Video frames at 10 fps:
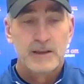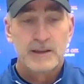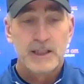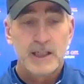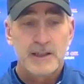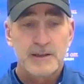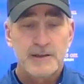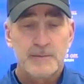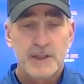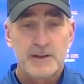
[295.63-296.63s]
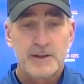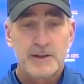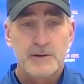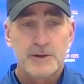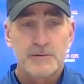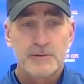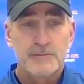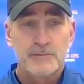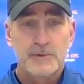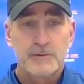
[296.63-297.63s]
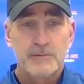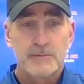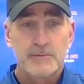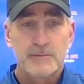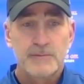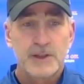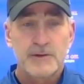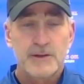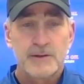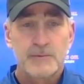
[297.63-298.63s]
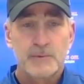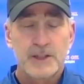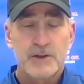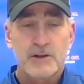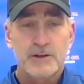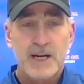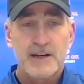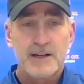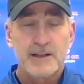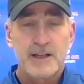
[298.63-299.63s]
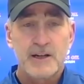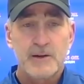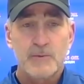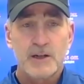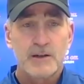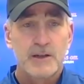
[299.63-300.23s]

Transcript: Yeah, it is. I mean, you know, you there's we talked about it in there where